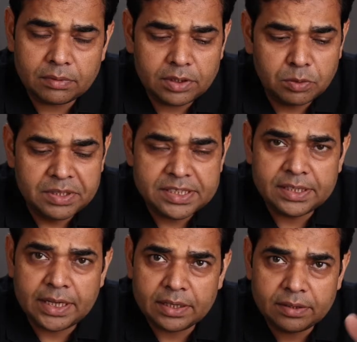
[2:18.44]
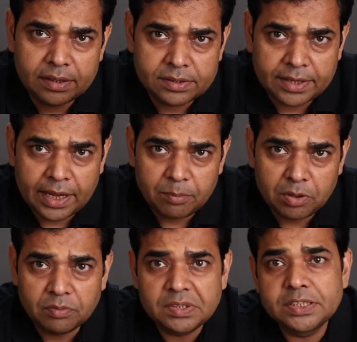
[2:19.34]
You will see that there is a
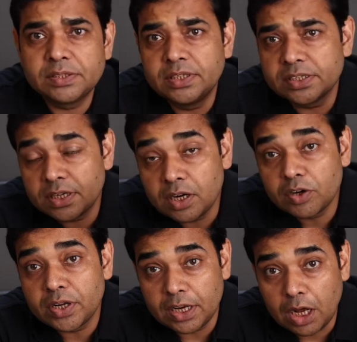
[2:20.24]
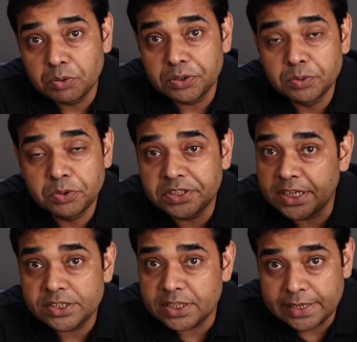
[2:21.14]
camera which does not allow you to
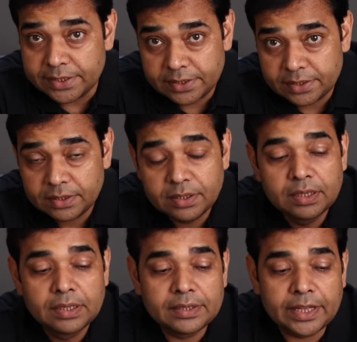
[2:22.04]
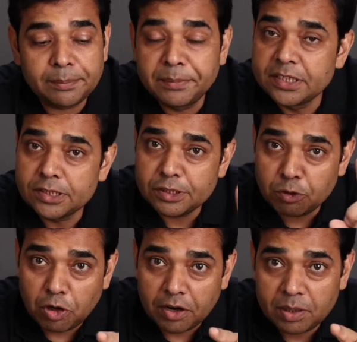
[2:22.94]
change lens. That means
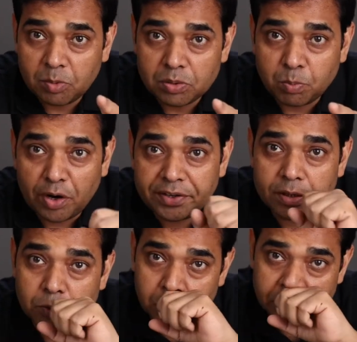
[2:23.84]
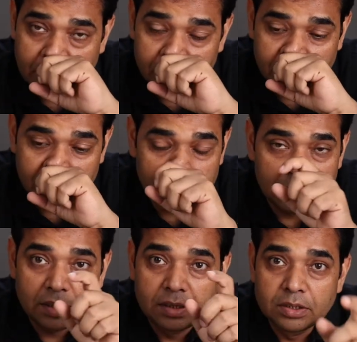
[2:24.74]
you're talking about point and shoot camera.
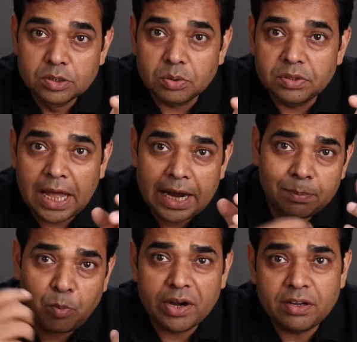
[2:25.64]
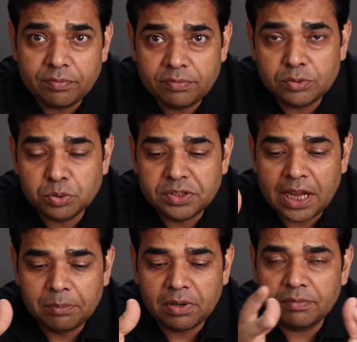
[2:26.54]
So that point of shoot
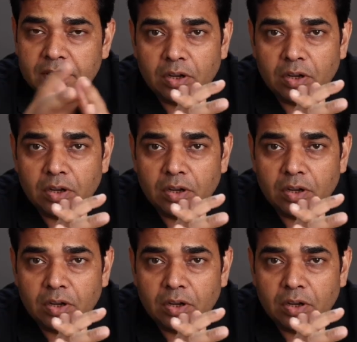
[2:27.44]
camera will